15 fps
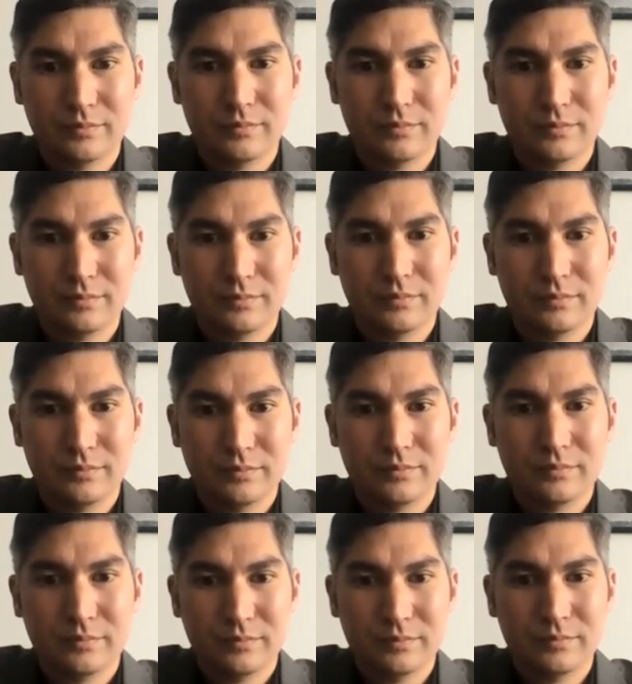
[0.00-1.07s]

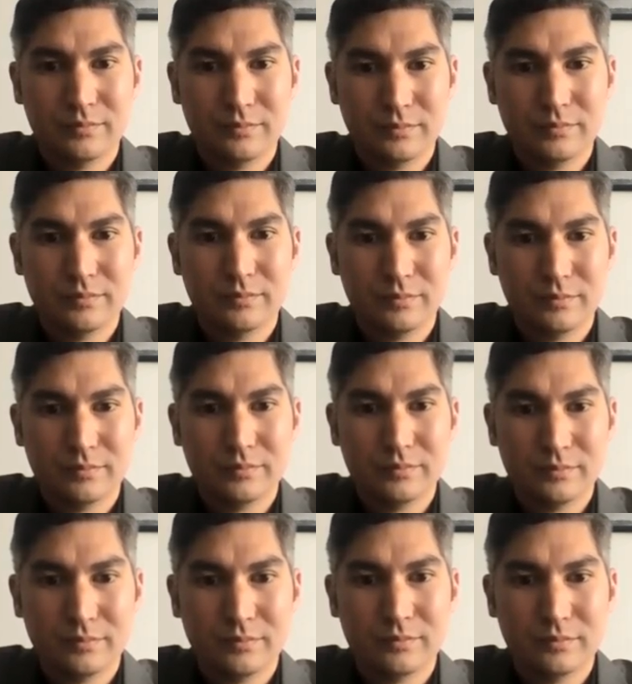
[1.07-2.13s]

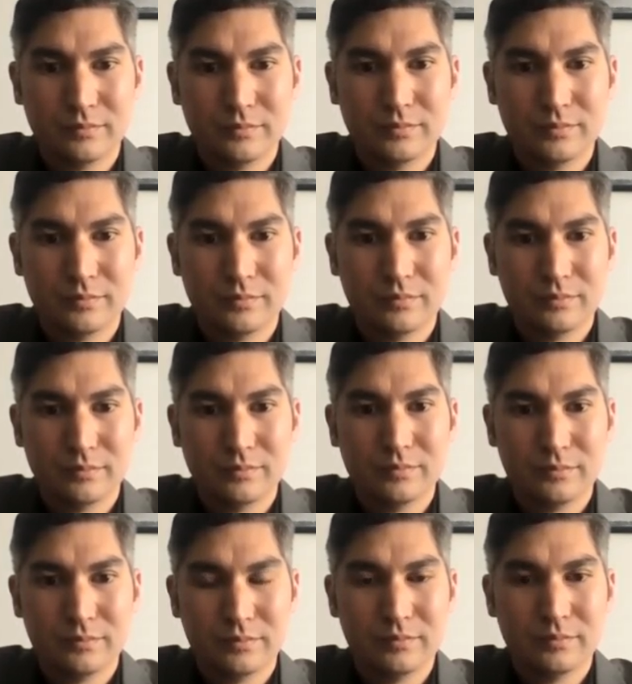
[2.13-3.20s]

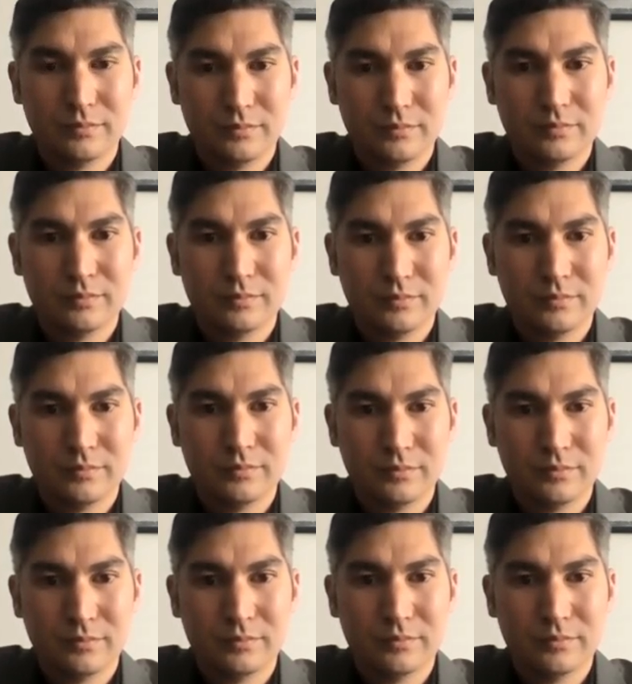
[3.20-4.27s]

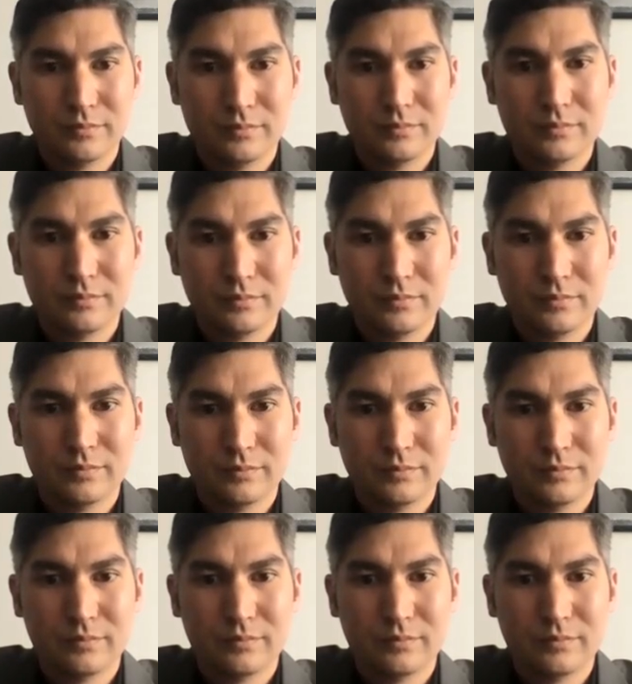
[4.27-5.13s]
No words are spoken by the person on screen.